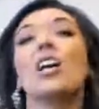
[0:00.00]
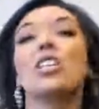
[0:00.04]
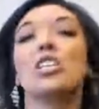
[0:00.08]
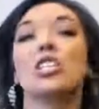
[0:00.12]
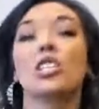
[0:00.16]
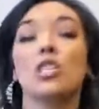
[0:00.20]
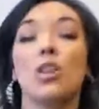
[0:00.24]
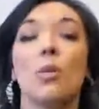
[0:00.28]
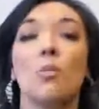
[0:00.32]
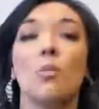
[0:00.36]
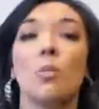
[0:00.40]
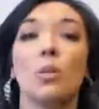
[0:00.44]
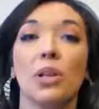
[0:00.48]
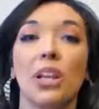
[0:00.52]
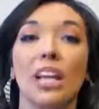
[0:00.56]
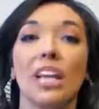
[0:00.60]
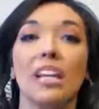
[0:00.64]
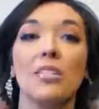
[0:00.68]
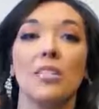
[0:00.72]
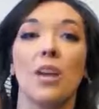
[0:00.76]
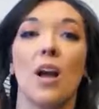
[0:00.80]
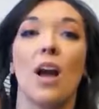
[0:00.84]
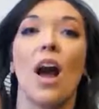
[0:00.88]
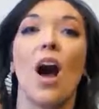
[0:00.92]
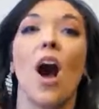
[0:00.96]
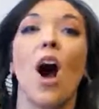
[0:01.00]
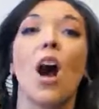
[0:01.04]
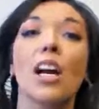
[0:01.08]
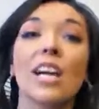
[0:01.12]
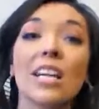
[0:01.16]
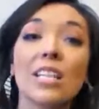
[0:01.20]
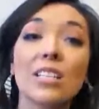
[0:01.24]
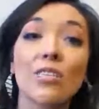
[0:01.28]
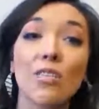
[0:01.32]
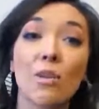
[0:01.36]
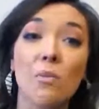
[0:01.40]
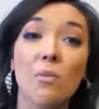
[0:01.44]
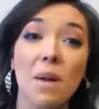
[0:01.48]
So please
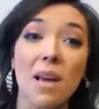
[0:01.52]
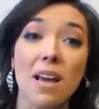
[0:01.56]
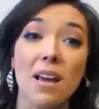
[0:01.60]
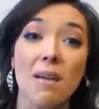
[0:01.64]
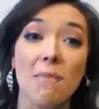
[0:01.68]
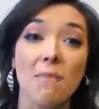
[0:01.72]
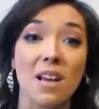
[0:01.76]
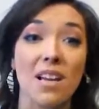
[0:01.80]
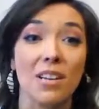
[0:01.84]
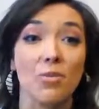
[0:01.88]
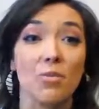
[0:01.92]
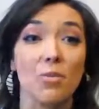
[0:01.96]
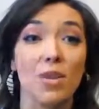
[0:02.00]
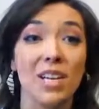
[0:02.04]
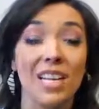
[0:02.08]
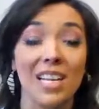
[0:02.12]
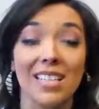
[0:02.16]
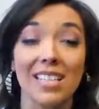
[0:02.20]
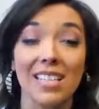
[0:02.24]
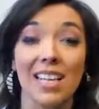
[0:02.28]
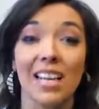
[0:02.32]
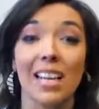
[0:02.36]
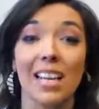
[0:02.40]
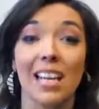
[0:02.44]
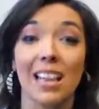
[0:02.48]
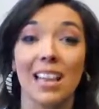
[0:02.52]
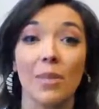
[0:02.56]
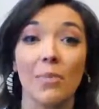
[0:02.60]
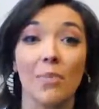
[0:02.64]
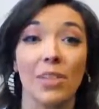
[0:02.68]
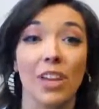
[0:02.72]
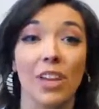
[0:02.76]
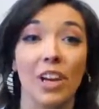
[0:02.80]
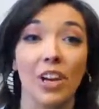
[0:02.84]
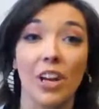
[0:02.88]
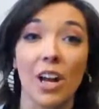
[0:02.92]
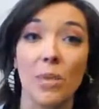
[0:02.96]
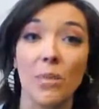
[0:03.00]
RSVP because we need to get
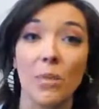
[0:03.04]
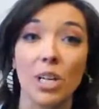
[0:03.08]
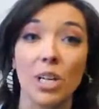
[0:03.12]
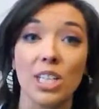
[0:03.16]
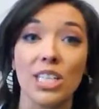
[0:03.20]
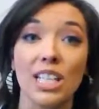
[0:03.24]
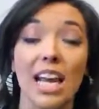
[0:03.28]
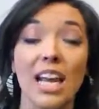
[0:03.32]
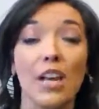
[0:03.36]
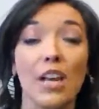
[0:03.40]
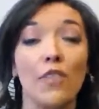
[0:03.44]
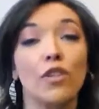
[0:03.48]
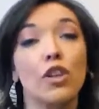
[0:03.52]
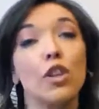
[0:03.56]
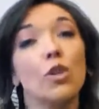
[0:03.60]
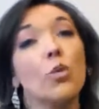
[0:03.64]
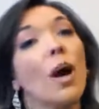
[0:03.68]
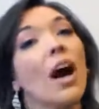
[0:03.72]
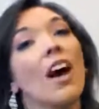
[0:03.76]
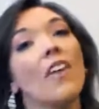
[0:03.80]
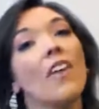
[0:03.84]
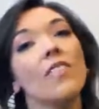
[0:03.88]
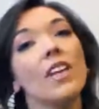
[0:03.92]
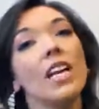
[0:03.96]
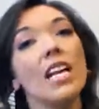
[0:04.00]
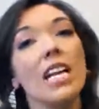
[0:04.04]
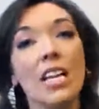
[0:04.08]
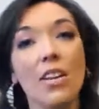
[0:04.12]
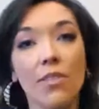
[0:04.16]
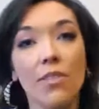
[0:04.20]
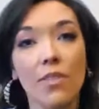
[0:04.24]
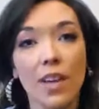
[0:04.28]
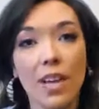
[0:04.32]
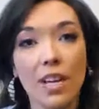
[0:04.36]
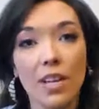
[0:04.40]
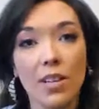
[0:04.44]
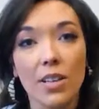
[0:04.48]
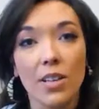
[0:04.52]
them their numbers. And if you have any
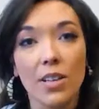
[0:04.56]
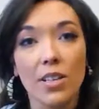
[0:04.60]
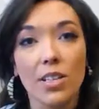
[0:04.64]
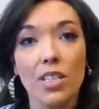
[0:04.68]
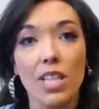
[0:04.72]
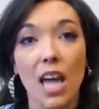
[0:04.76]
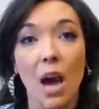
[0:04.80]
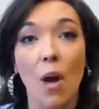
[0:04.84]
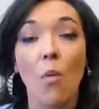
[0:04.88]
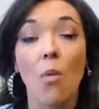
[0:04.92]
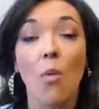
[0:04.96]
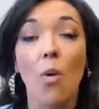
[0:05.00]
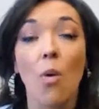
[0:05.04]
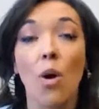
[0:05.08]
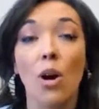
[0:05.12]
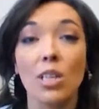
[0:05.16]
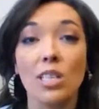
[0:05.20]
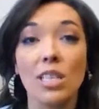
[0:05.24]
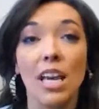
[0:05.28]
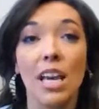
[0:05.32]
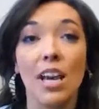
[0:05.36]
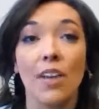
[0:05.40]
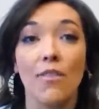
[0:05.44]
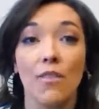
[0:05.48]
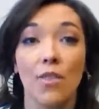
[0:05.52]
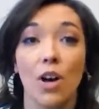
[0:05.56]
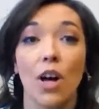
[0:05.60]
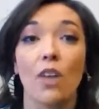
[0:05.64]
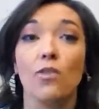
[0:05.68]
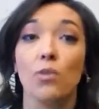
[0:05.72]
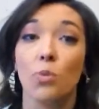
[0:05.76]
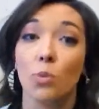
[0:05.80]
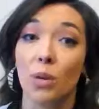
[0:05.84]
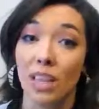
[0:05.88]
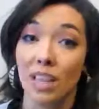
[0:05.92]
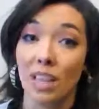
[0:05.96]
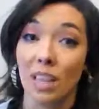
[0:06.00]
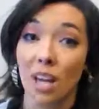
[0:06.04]
vendors that want to get
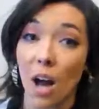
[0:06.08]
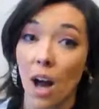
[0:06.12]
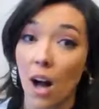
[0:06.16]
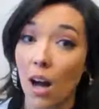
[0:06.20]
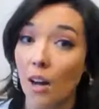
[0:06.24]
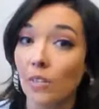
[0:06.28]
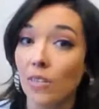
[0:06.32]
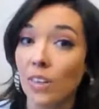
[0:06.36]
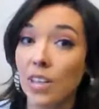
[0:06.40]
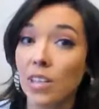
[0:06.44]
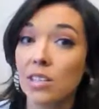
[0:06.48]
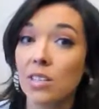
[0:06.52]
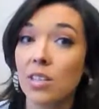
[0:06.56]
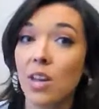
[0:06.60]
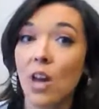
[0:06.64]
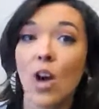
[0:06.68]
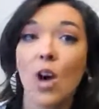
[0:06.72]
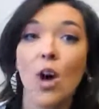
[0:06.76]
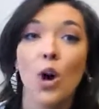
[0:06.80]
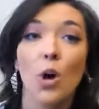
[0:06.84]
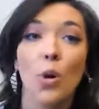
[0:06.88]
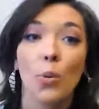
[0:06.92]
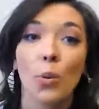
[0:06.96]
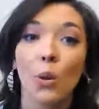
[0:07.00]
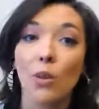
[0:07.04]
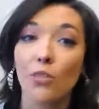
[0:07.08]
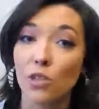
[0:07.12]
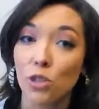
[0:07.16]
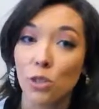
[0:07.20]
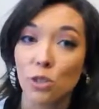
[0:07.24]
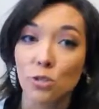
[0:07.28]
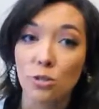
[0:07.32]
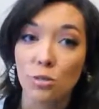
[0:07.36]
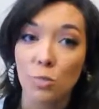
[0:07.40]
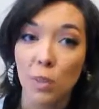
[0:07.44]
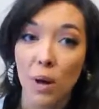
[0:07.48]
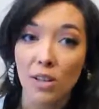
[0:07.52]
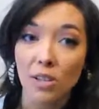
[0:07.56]
involved with the office, we have
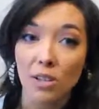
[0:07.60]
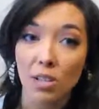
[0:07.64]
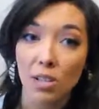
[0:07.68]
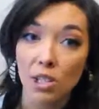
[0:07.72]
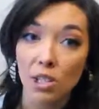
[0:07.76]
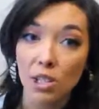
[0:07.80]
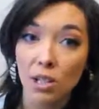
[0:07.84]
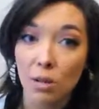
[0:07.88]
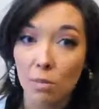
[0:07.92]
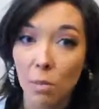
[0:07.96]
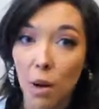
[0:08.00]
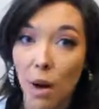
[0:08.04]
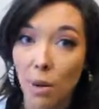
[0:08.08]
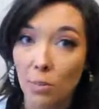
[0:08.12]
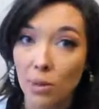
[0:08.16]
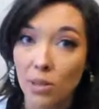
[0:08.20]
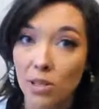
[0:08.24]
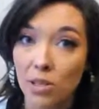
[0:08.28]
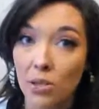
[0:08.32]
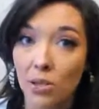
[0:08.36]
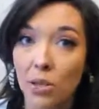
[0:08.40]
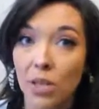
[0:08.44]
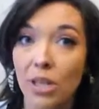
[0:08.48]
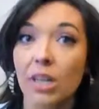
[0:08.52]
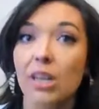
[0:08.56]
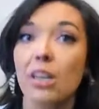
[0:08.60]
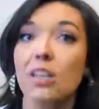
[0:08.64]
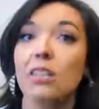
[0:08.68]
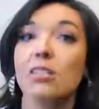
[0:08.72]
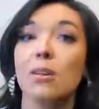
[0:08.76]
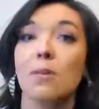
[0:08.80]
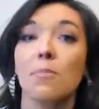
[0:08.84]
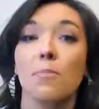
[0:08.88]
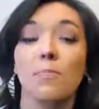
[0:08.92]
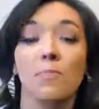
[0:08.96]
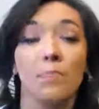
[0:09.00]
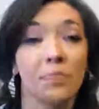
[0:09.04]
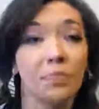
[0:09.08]
two sponsorship
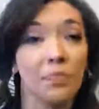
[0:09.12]
opportunities.